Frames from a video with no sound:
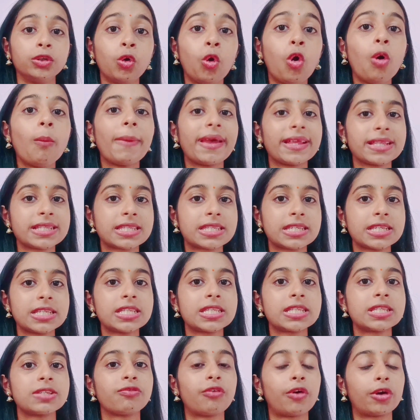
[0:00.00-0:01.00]
no
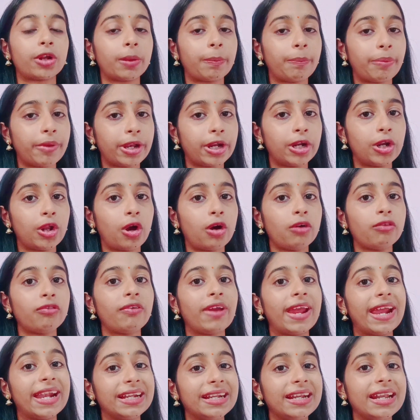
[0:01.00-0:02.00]
menses for a period
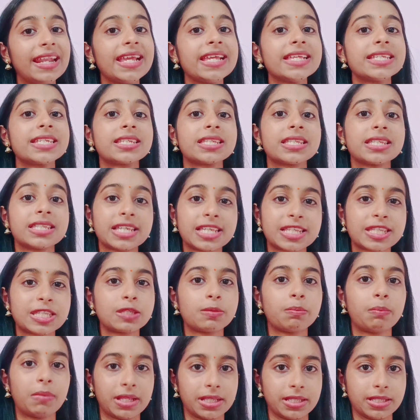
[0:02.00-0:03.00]
of at least
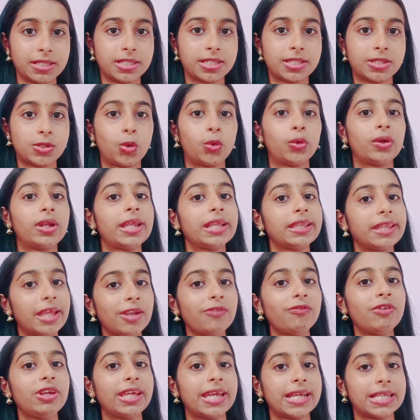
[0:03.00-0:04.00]
6 months. Only
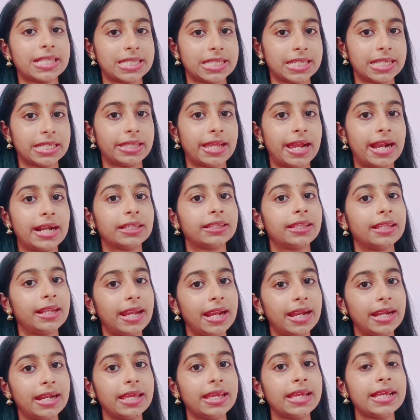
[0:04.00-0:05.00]
then we can say that the
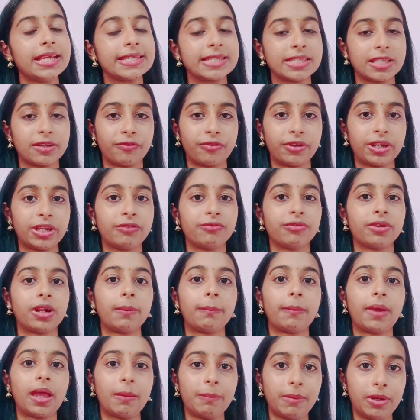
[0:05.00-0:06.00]
lady is suffering
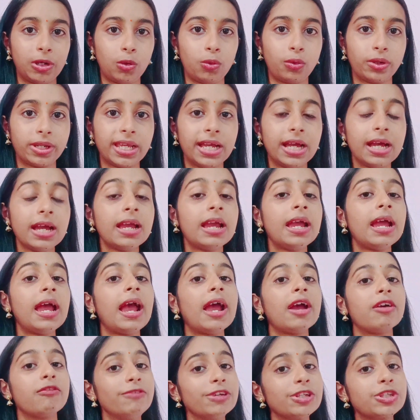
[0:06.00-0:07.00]
from amenorrhea
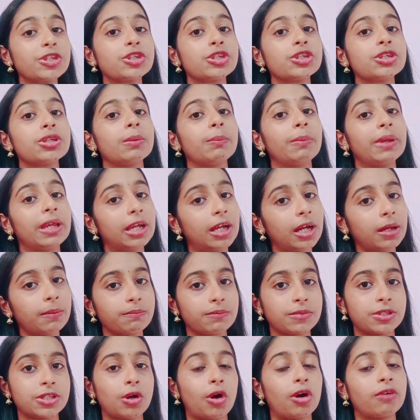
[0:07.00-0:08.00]
which
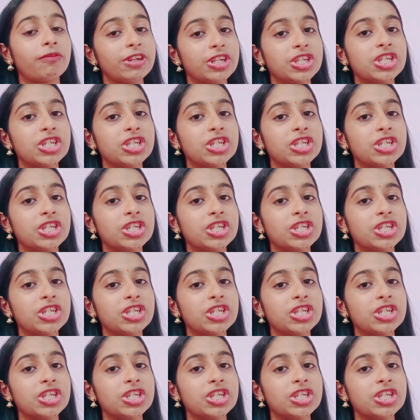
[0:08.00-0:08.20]
becomes or